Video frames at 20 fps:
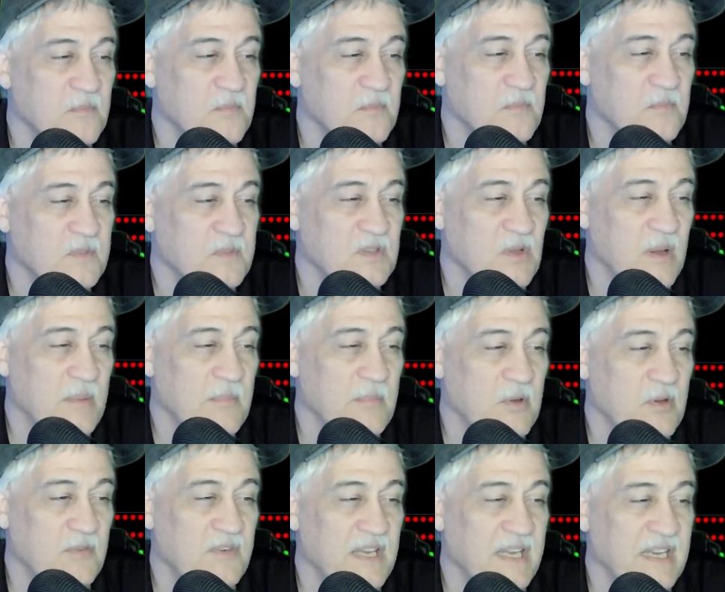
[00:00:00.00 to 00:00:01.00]
So I
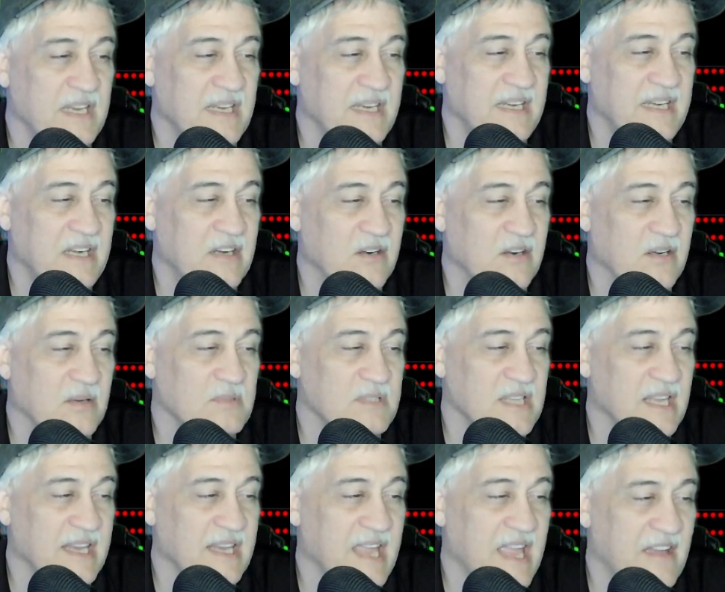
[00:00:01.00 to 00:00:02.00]
moved it in here. It was
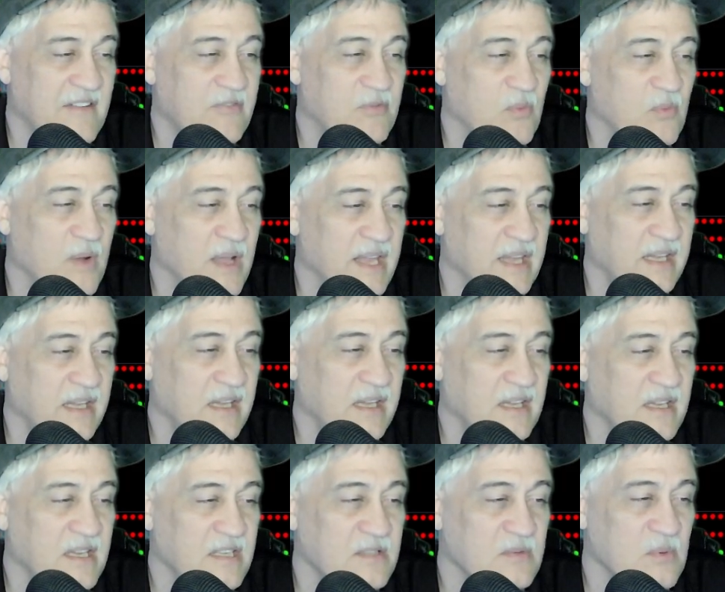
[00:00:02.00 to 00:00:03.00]
like halfway
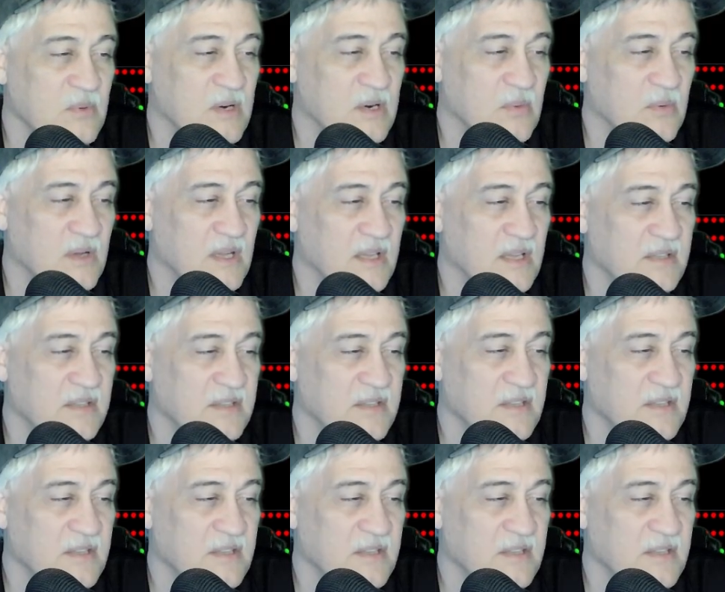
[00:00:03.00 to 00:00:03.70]
is where it was.